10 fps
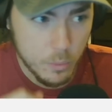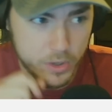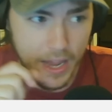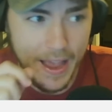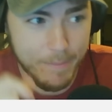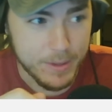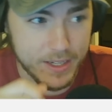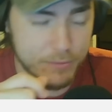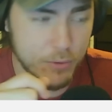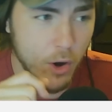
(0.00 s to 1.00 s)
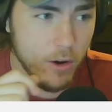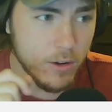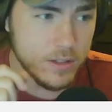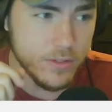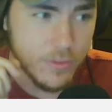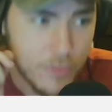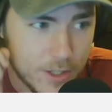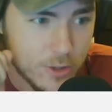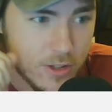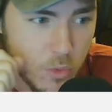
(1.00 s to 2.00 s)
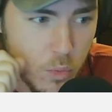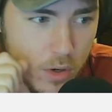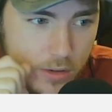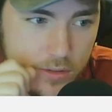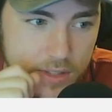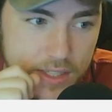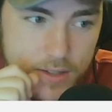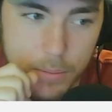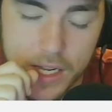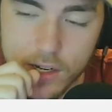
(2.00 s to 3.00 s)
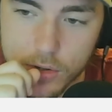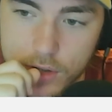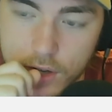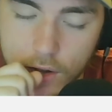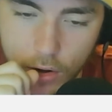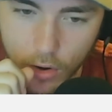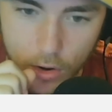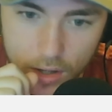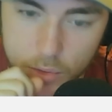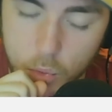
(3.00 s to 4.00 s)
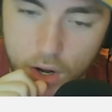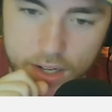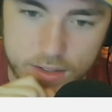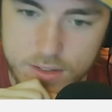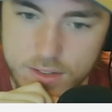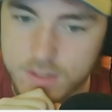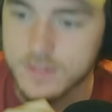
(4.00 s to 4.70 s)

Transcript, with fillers: would happen if all of the fish in the world disappeared all at once?